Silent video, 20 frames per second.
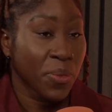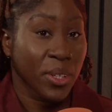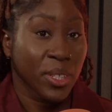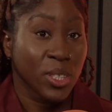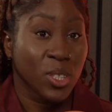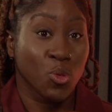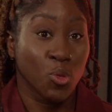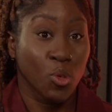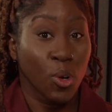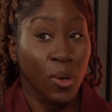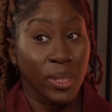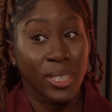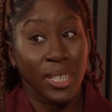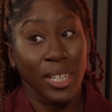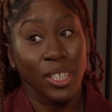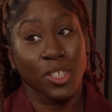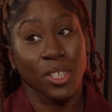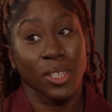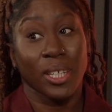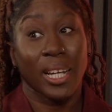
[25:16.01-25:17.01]
draw
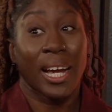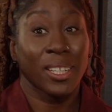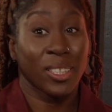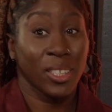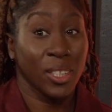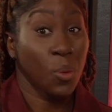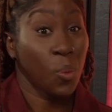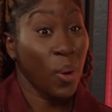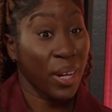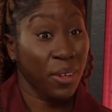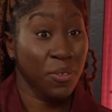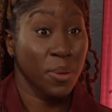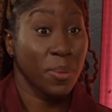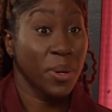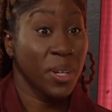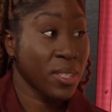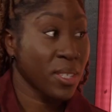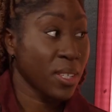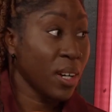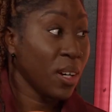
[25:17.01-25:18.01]
attention actually away from
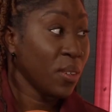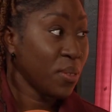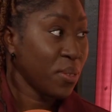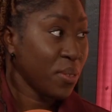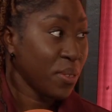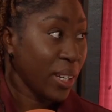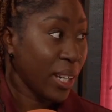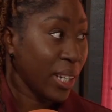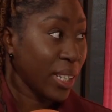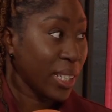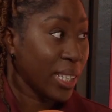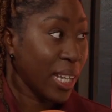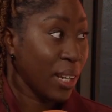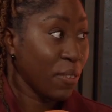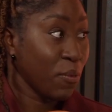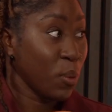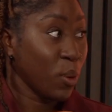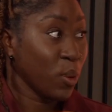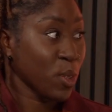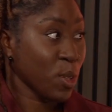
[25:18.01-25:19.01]
herself and give
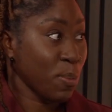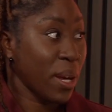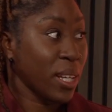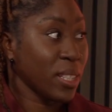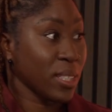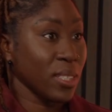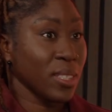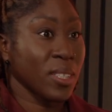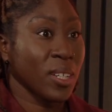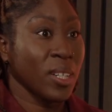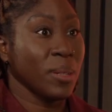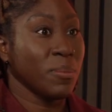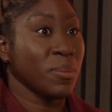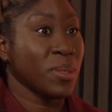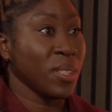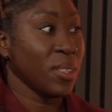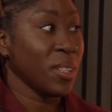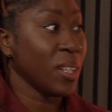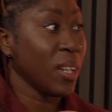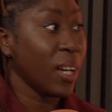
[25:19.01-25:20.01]
more space and time
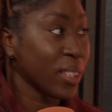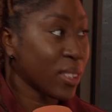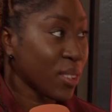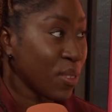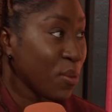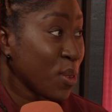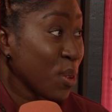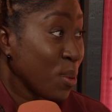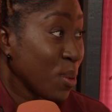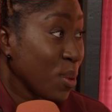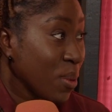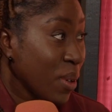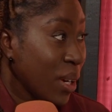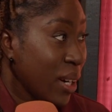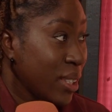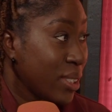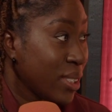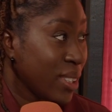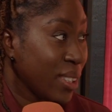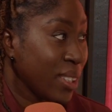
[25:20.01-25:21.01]
to the likes of Guru
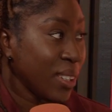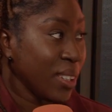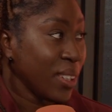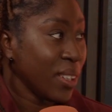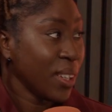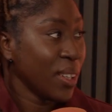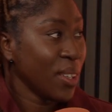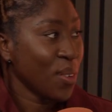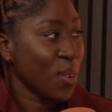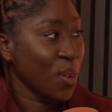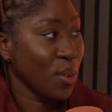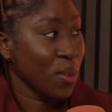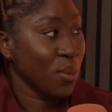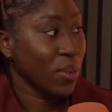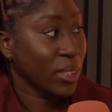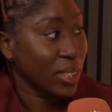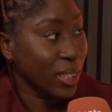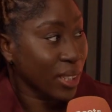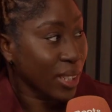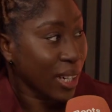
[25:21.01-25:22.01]
Wrighton or
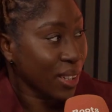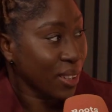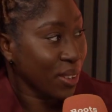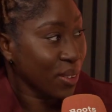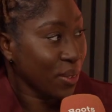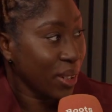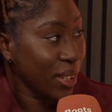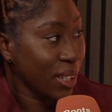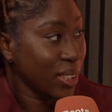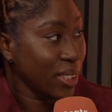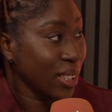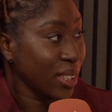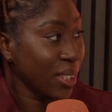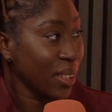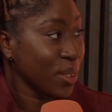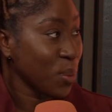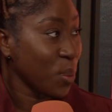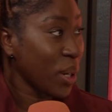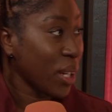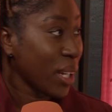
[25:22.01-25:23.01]
Ritin Kanarid in
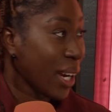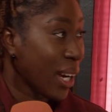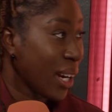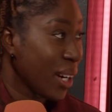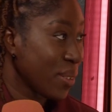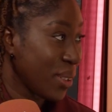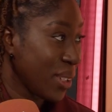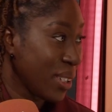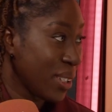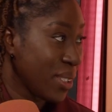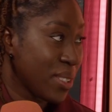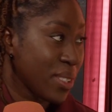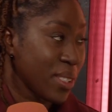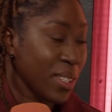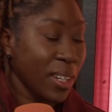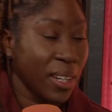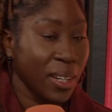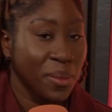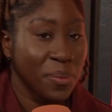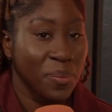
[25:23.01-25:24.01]
those wing areas
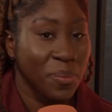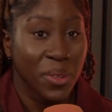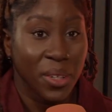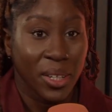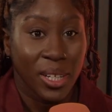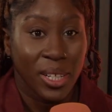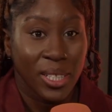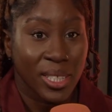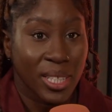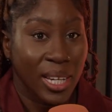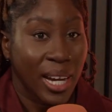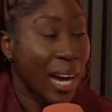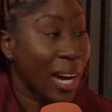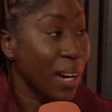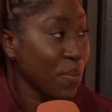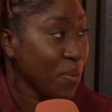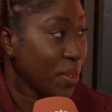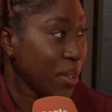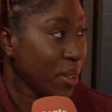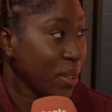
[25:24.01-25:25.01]
to
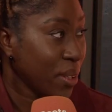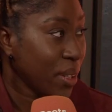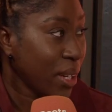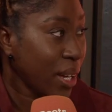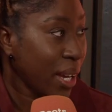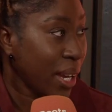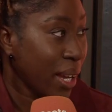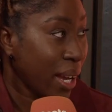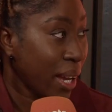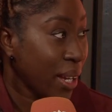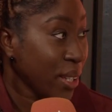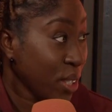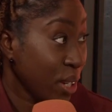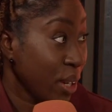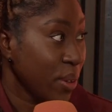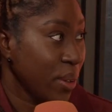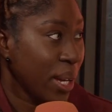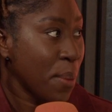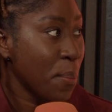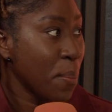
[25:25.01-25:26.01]
have the,
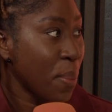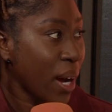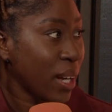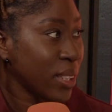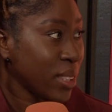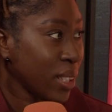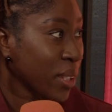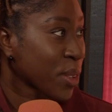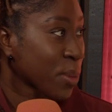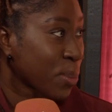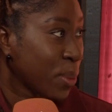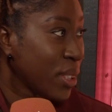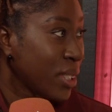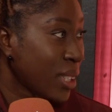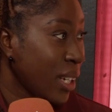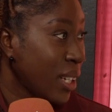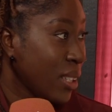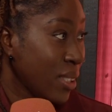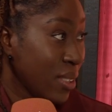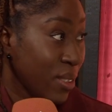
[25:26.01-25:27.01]
impact and
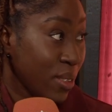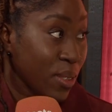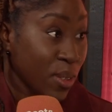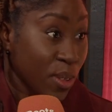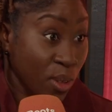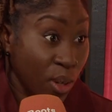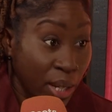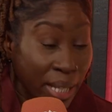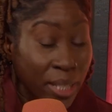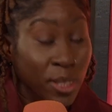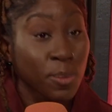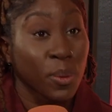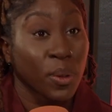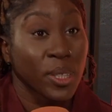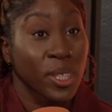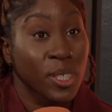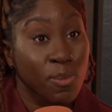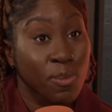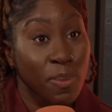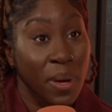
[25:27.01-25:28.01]

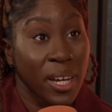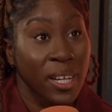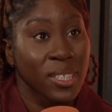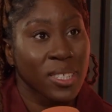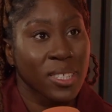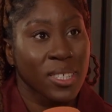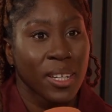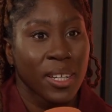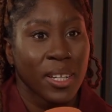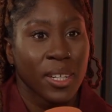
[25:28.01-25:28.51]
exploit space.